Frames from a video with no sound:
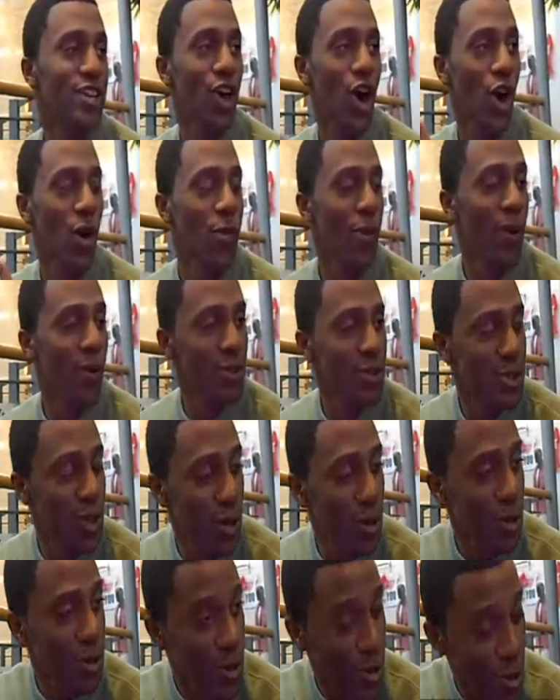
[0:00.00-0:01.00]
He almost
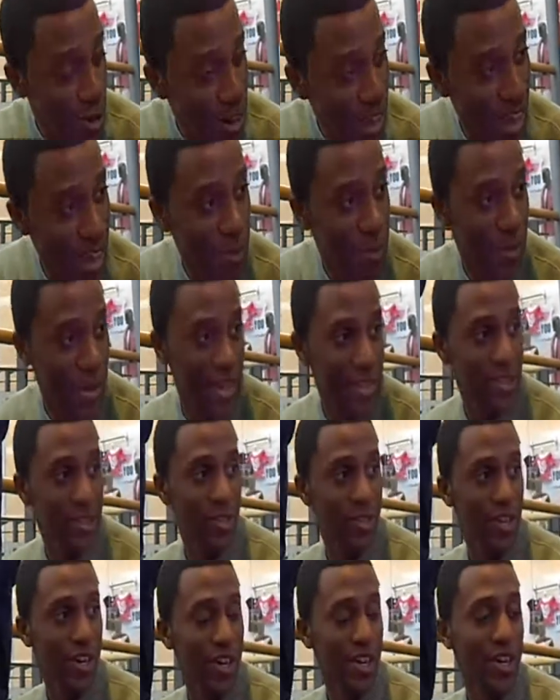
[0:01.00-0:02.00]
told your dad
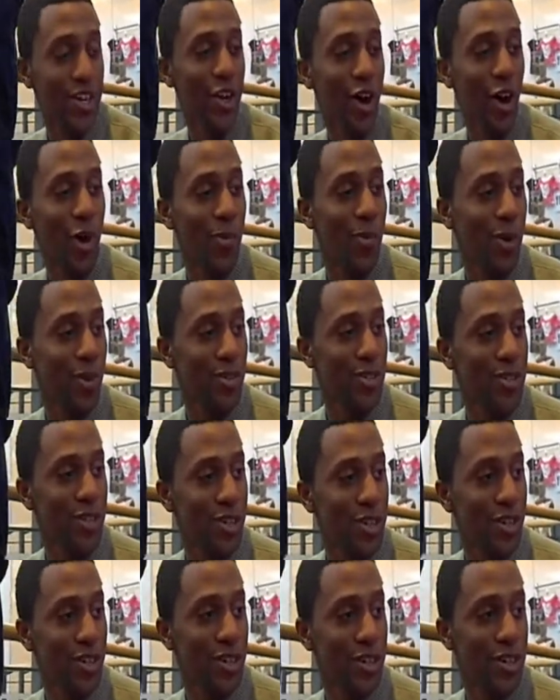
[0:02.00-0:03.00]
bless. He almost,
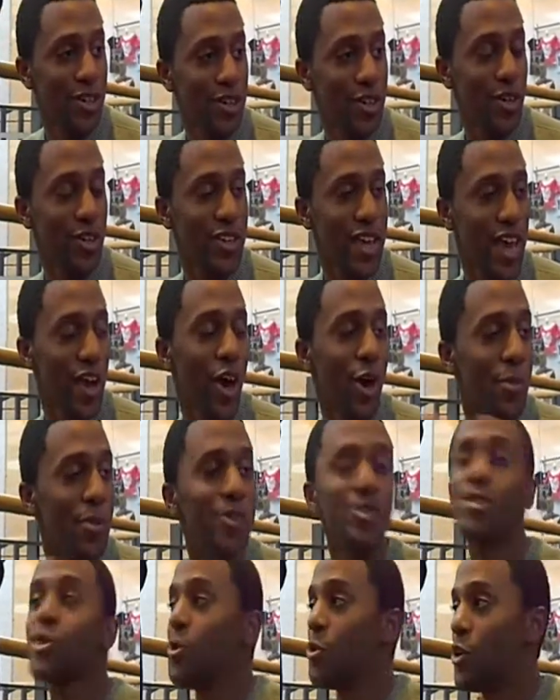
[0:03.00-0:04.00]
your dad
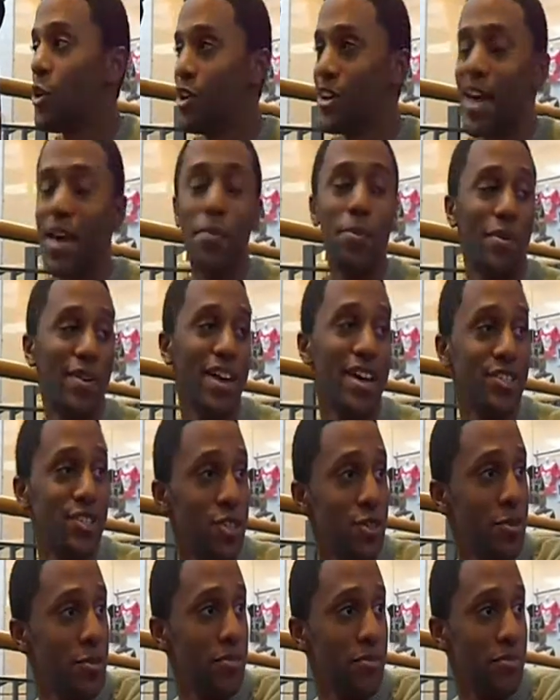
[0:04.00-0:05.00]
almost told her dad
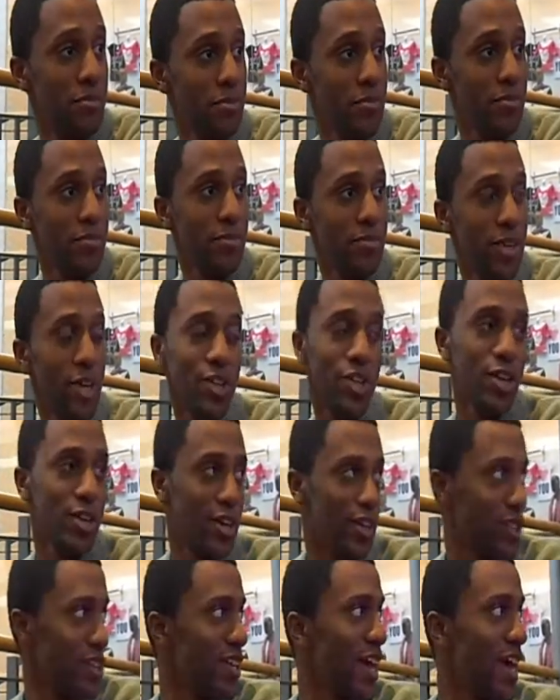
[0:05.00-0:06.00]
bless you. He
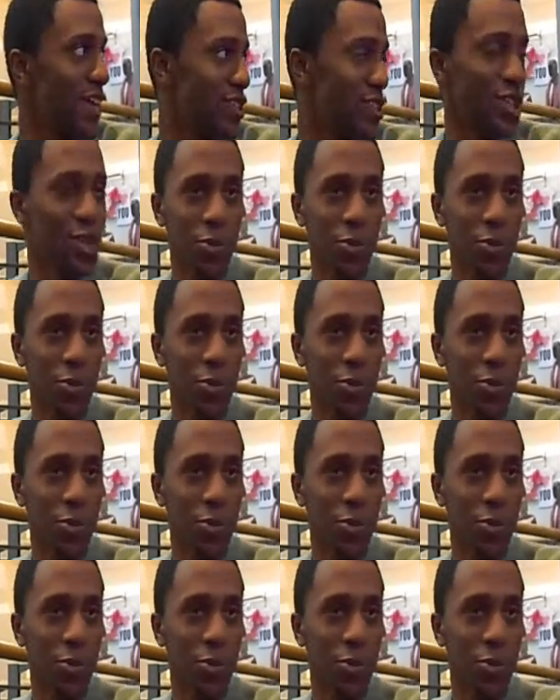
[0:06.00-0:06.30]
didn't because your dad